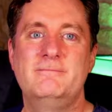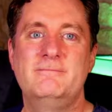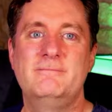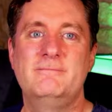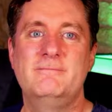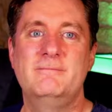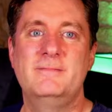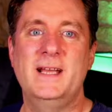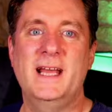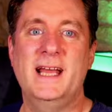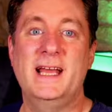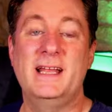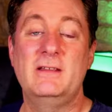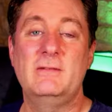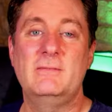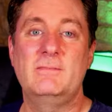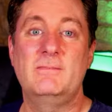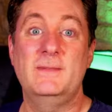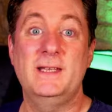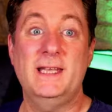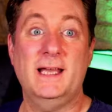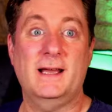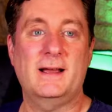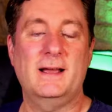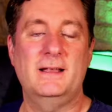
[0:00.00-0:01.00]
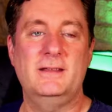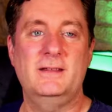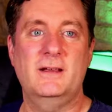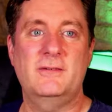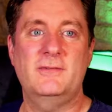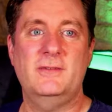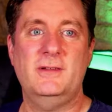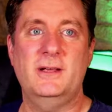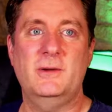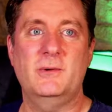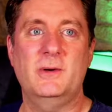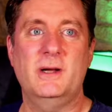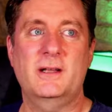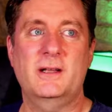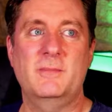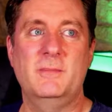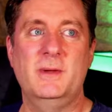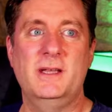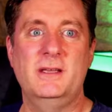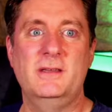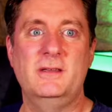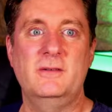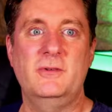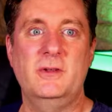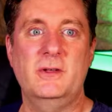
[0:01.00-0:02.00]
And yeah, I definitely
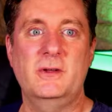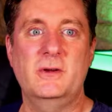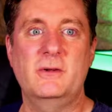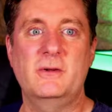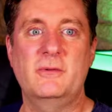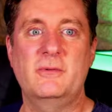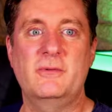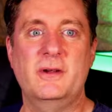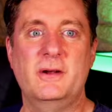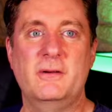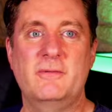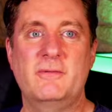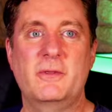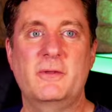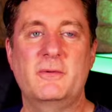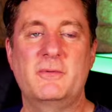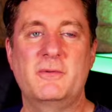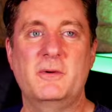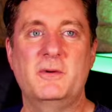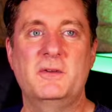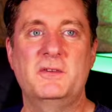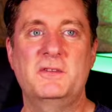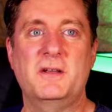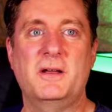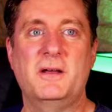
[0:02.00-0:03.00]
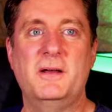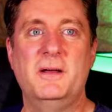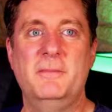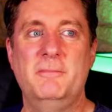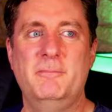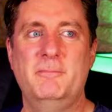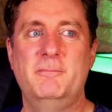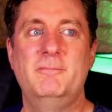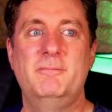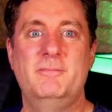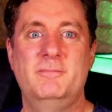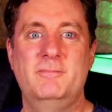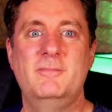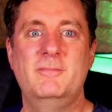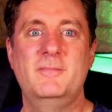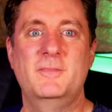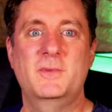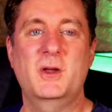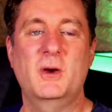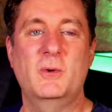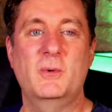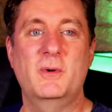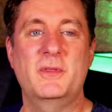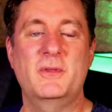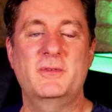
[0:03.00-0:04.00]
recommend if you go to fair for the first time,
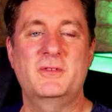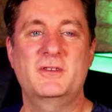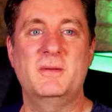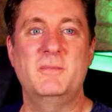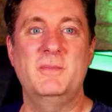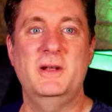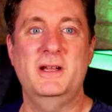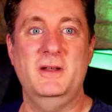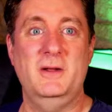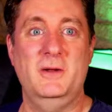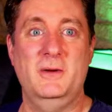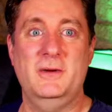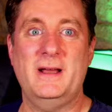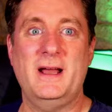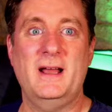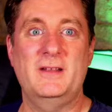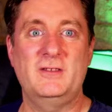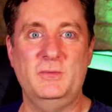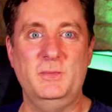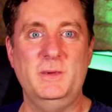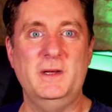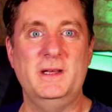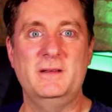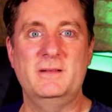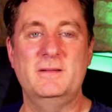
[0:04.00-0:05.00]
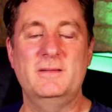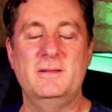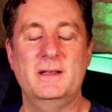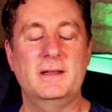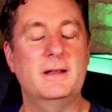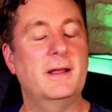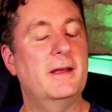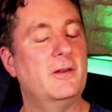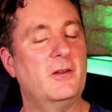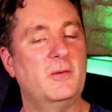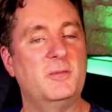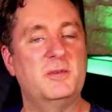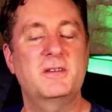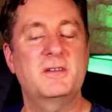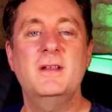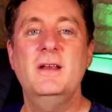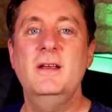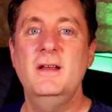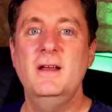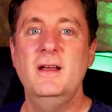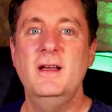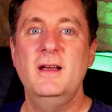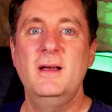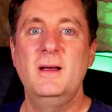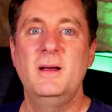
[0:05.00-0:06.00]
go with somebody who has been. It helps.
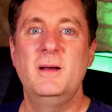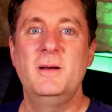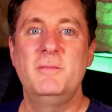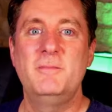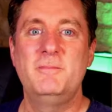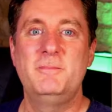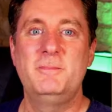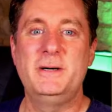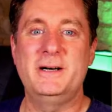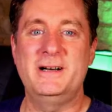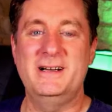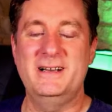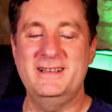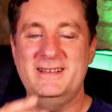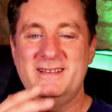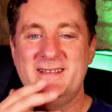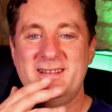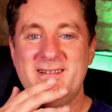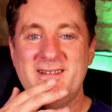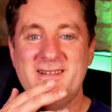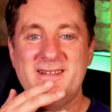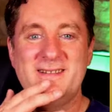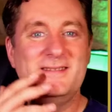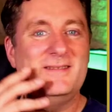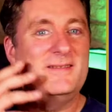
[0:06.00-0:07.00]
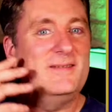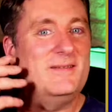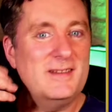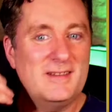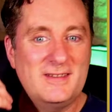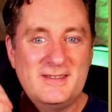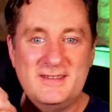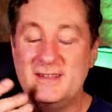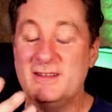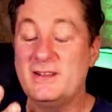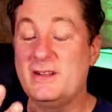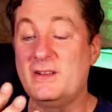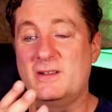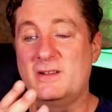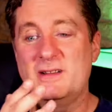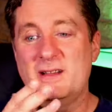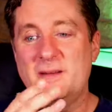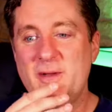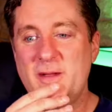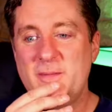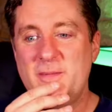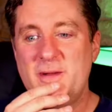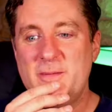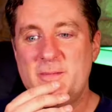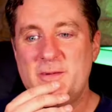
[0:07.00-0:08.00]
But still, I
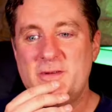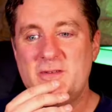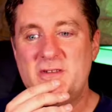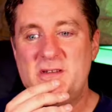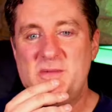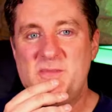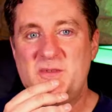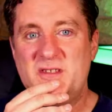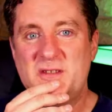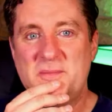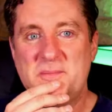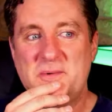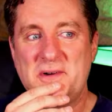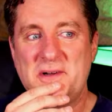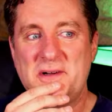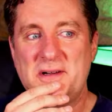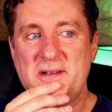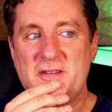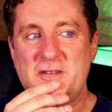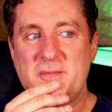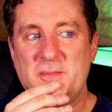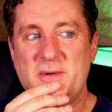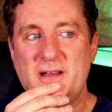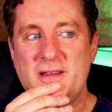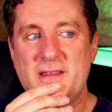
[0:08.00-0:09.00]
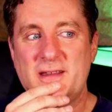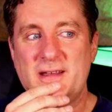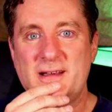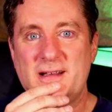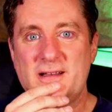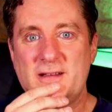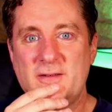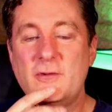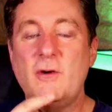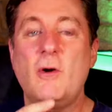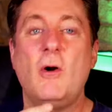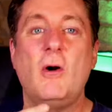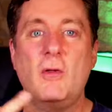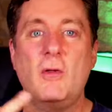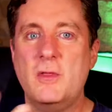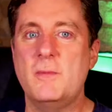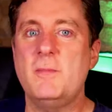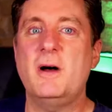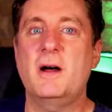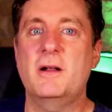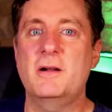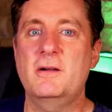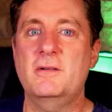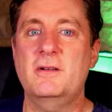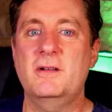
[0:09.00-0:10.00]
mean, people seem surprised by that, of all the
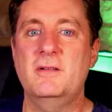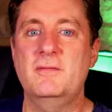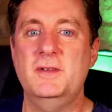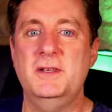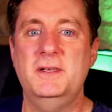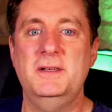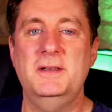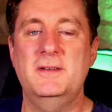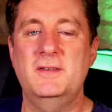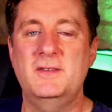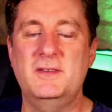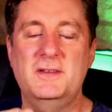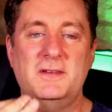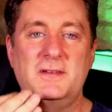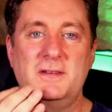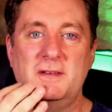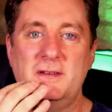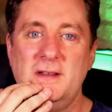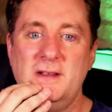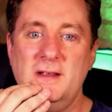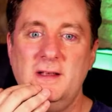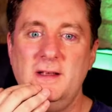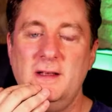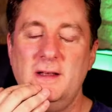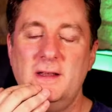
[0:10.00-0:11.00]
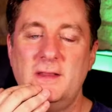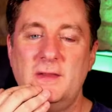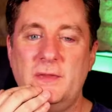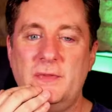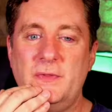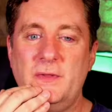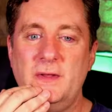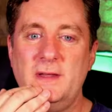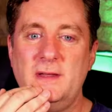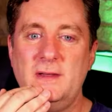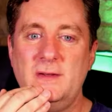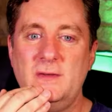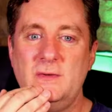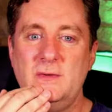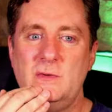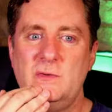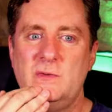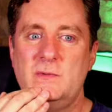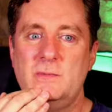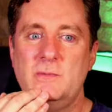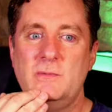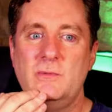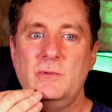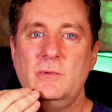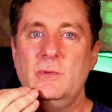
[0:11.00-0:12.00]
modern conveniences. And the thing is,
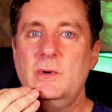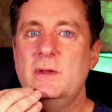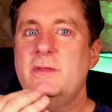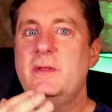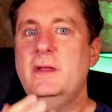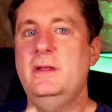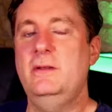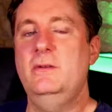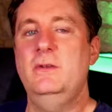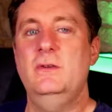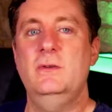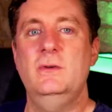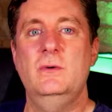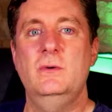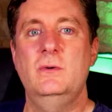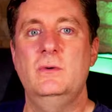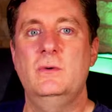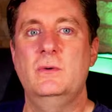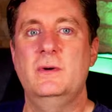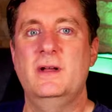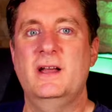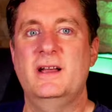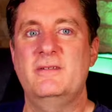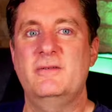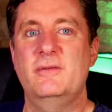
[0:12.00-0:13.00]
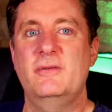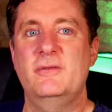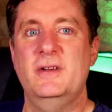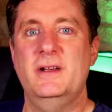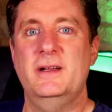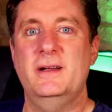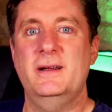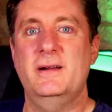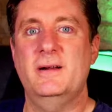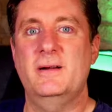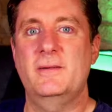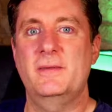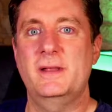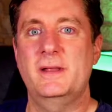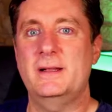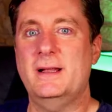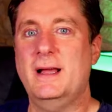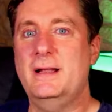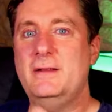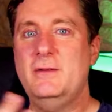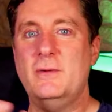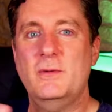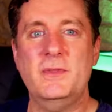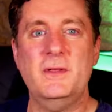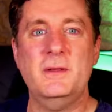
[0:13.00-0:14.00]
what they do at fair that I
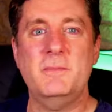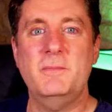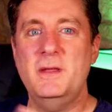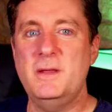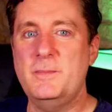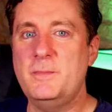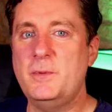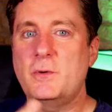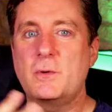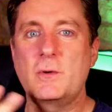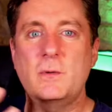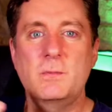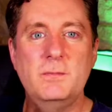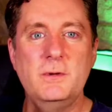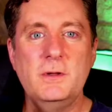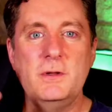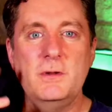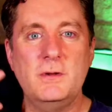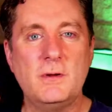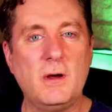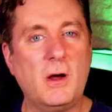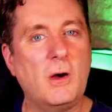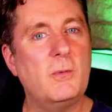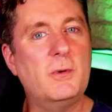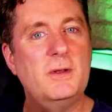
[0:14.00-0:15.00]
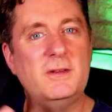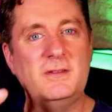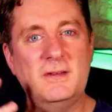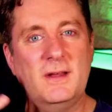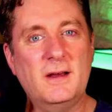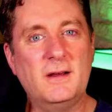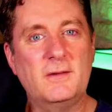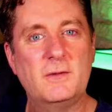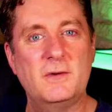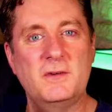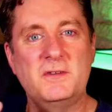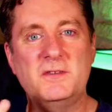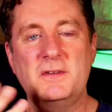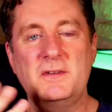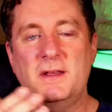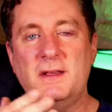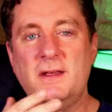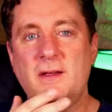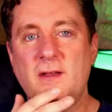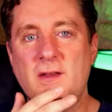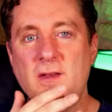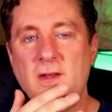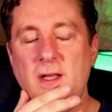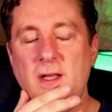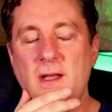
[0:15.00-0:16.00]
don't think people always
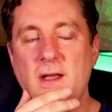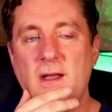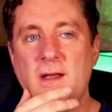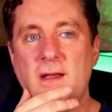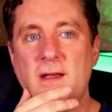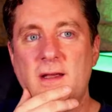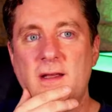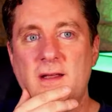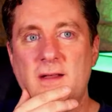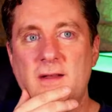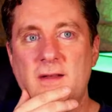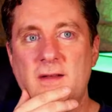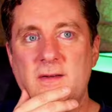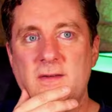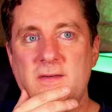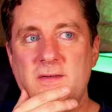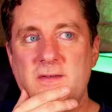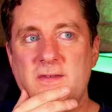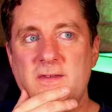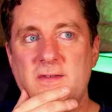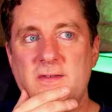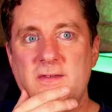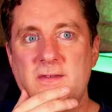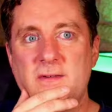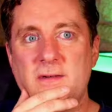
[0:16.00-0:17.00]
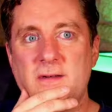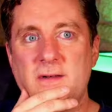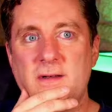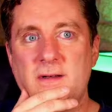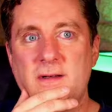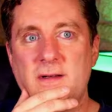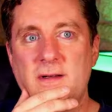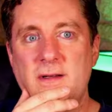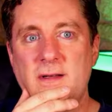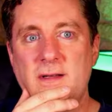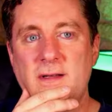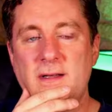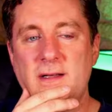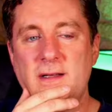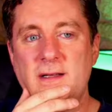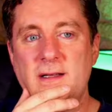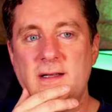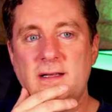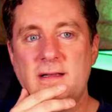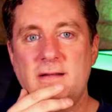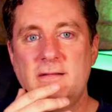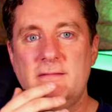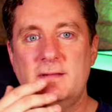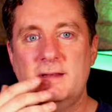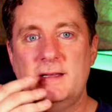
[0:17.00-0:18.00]
understand is
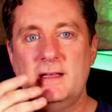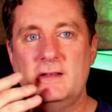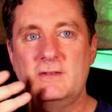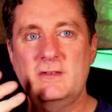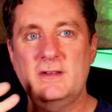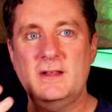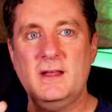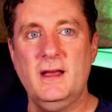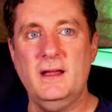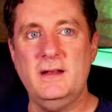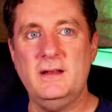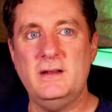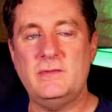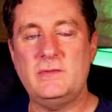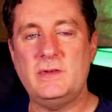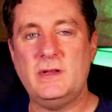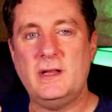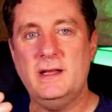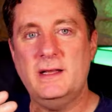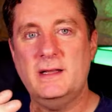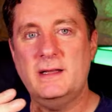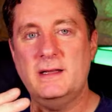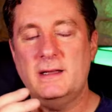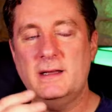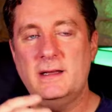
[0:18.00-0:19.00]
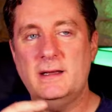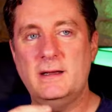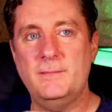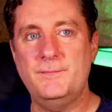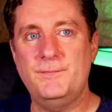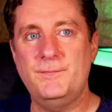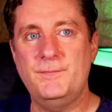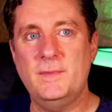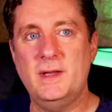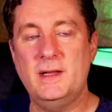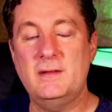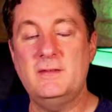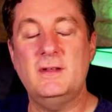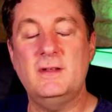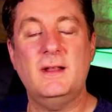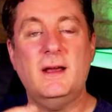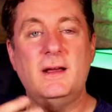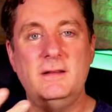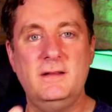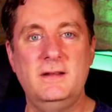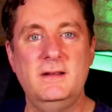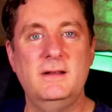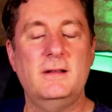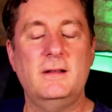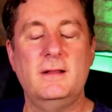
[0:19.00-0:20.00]
it's kind of like it's an
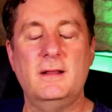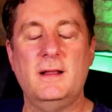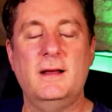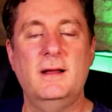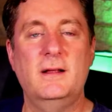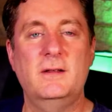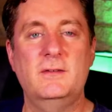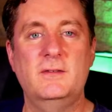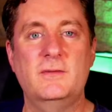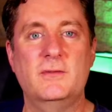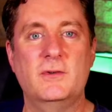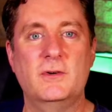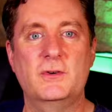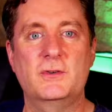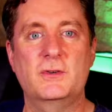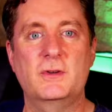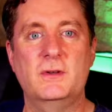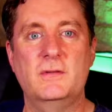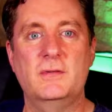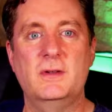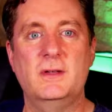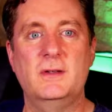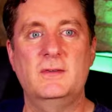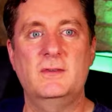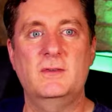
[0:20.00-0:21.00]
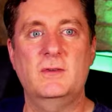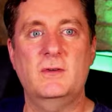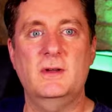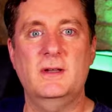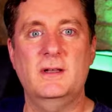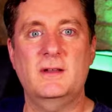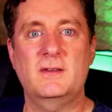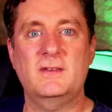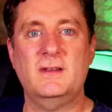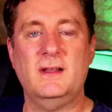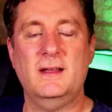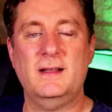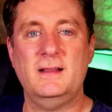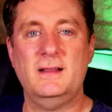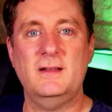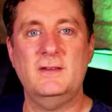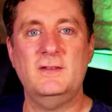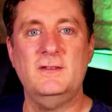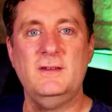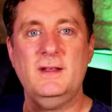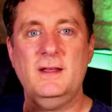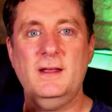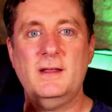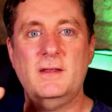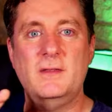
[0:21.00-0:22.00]
idealized version of history. It's like, let's
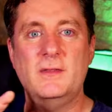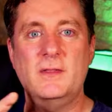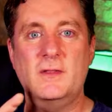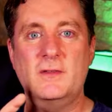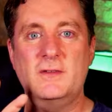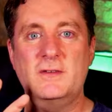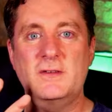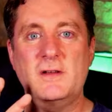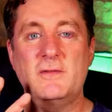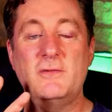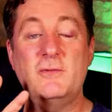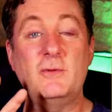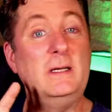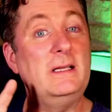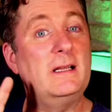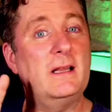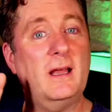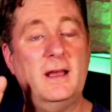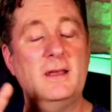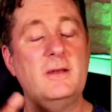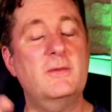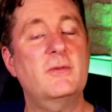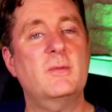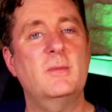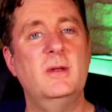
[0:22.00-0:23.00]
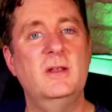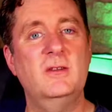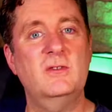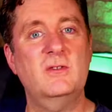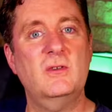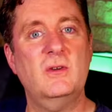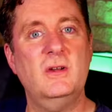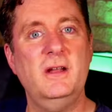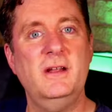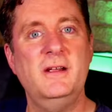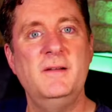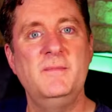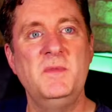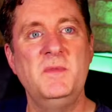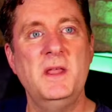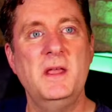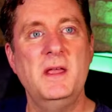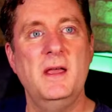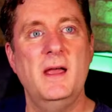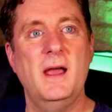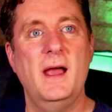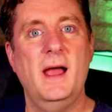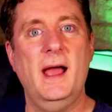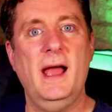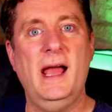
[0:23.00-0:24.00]
take the stuff we like from history
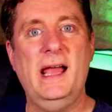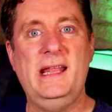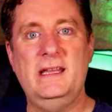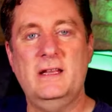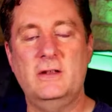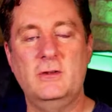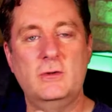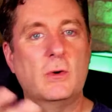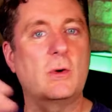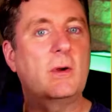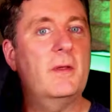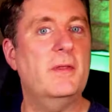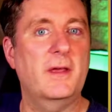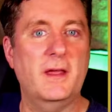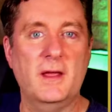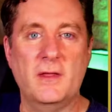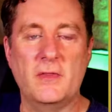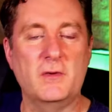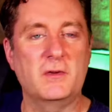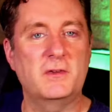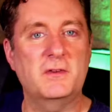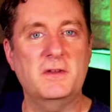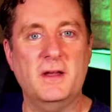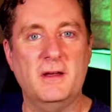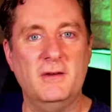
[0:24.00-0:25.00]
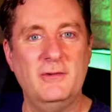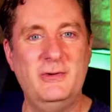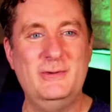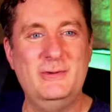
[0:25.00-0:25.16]
and ignore the other stuff.